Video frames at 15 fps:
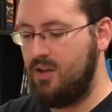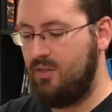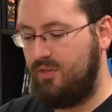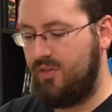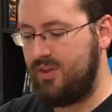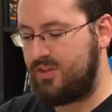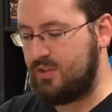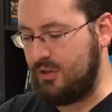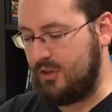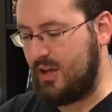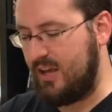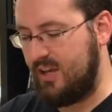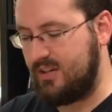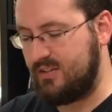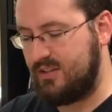this
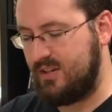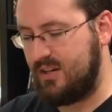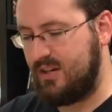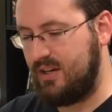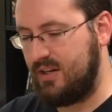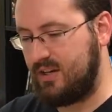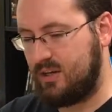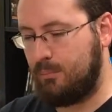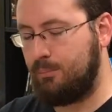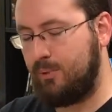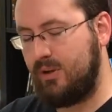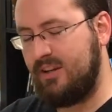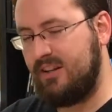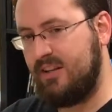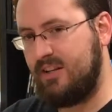takes it in a
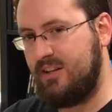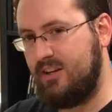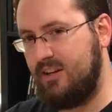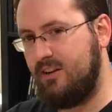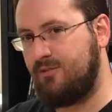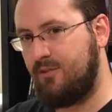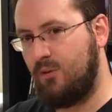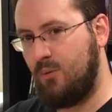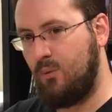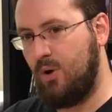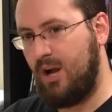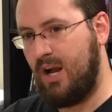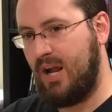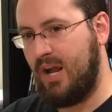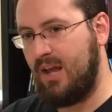completely different
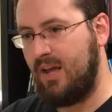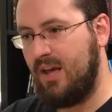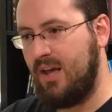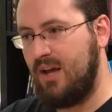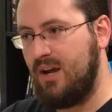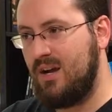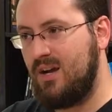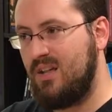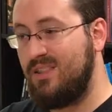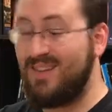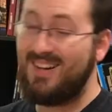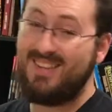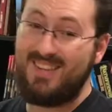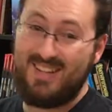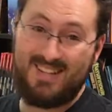way
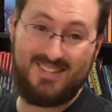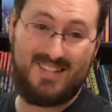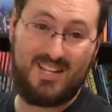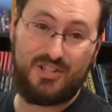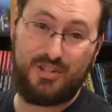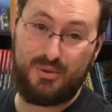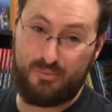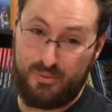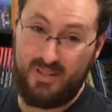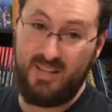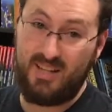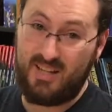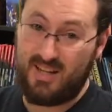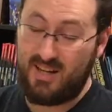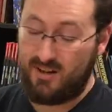that I think is actually really
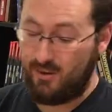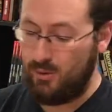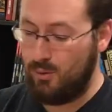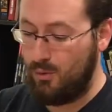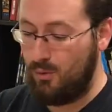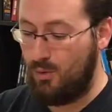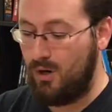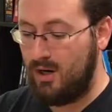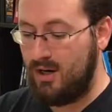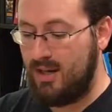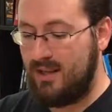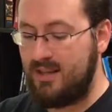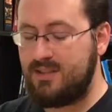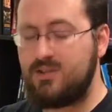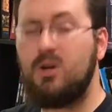kind of cool.
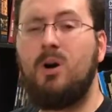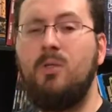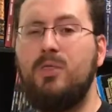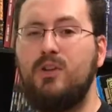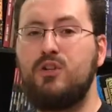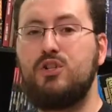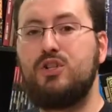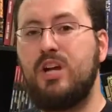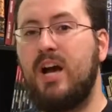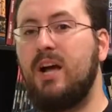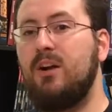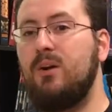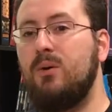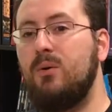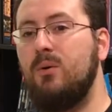And that's called the
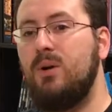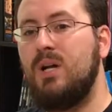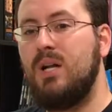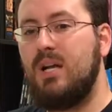shadow.